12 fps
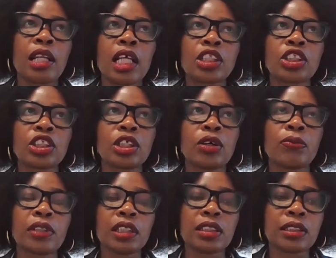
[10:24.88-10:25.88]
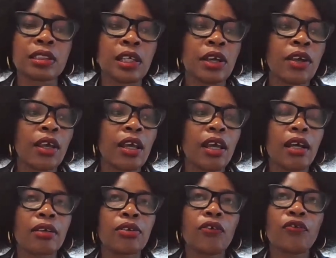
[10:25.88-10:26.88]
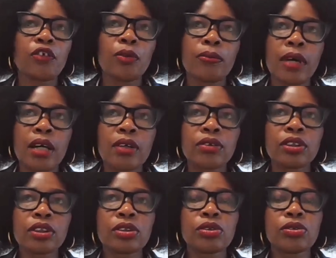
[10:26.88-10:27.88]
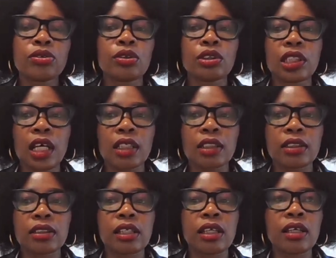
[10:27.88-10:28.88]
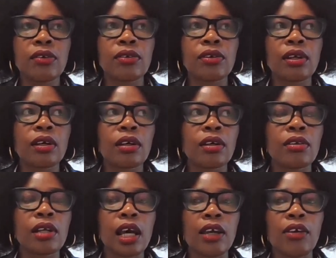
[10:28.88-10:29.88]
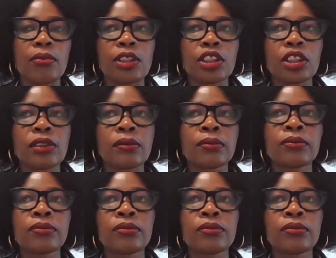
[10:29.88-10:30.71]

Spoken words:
in a nutshell, please don't feel bound to contact the High Commission